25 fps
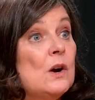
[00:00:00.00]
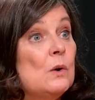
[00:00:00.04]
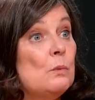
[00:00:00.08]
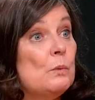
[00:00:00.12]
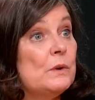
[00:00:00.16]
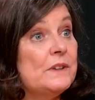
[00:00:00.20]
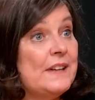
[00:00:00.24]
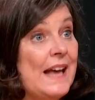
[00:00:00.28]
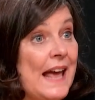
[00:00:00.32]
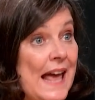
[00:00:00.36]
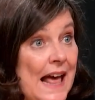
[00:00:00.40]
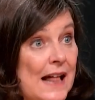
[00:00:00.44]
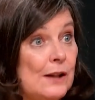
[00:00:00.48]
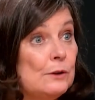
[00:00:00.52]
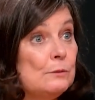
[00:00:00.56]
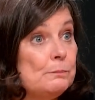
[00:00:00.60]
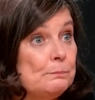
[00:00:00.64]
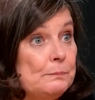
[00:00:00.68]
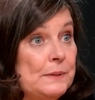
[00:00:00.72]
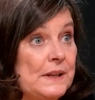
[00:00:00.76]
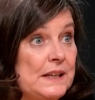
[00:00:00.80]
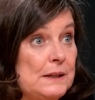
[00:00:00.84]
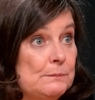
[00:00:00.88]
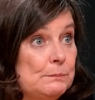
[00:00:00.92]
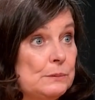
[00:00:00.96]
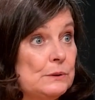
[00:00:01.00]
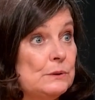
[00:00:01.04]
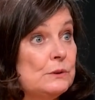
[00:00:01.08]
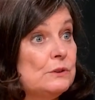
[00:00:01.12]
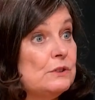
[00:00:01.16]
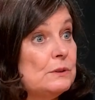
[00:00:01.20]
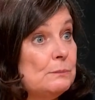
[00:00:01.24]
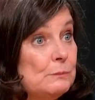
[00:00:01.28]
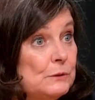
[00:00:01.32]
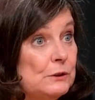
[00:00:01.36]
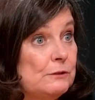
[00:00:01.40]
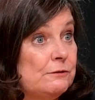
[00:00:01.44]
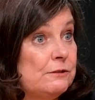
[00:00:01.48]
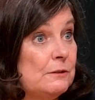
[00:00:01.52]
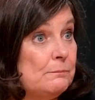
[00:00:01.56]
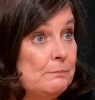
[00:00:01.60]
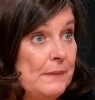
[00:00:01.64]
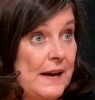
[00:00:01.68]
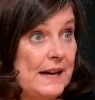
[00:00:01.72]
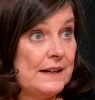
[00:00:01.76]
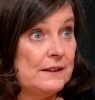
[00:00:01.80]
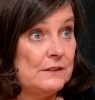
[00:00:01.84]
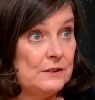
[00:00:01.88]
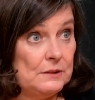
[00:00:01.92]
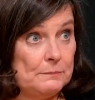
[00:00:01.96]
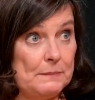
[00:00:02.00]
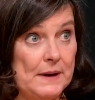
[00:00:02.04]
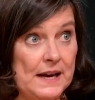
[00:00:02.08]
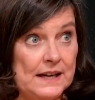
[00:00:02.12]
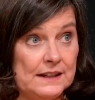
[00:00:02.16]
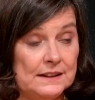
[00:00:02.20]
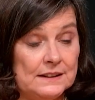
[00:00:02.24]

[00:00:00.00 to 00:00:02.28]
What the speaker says: would help people to move from bank to bank.